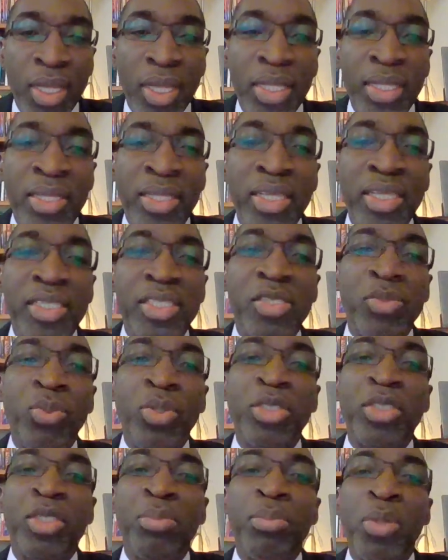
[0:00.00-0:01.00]
This
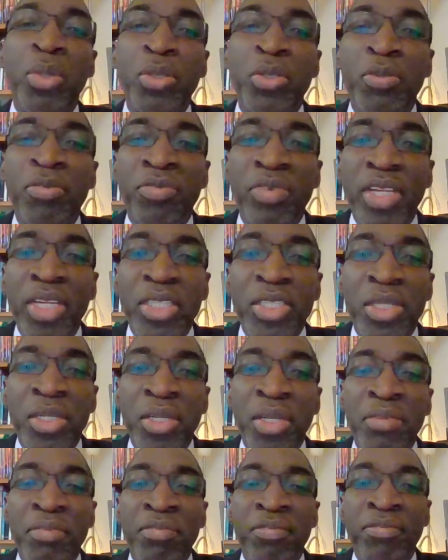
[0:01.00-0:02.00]
was the motivation
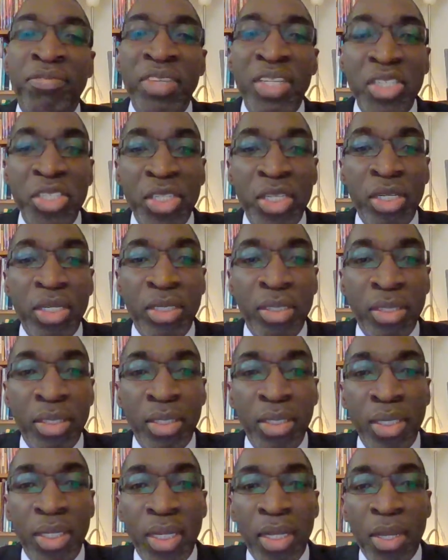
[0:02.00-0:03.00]
and vision
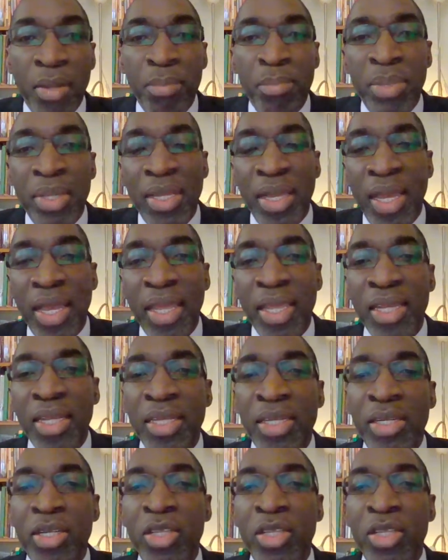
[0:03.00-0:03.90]
behind